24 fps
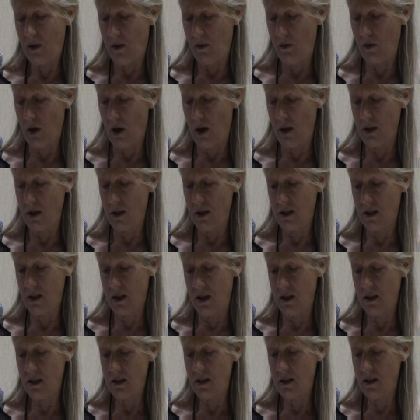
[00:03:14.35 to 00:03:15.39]
of
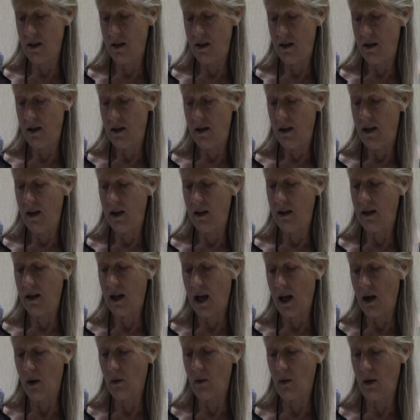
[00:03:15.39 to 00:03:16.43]
consciousness in
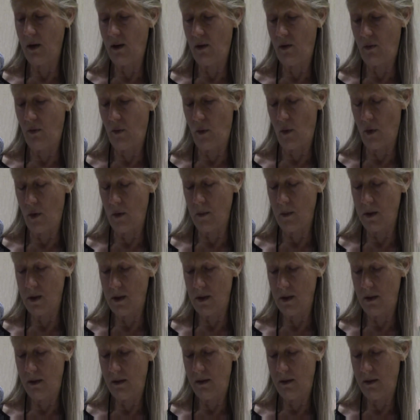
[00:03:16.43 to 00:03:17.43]
countless forms.